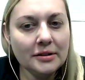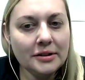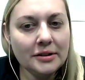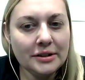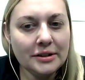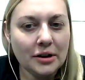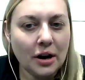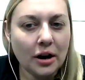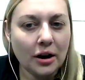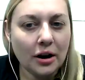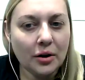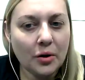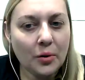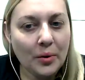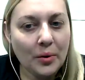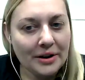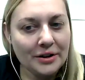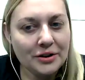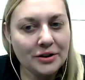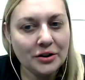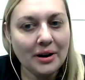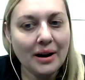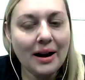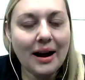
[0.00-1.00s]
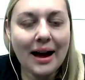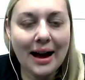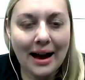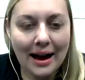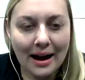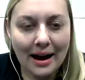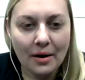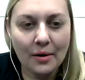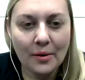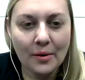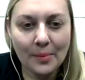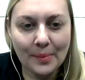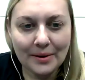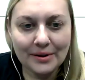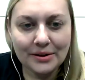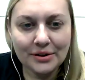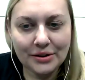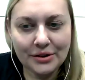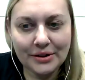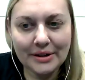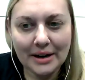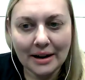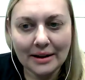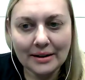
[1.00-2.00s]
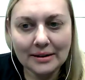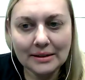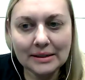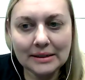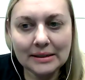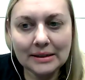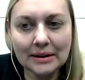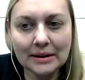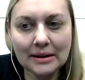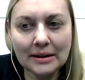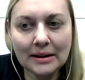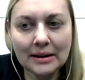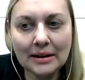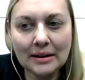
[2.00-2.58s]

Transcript: She's not quite sure how, but she does.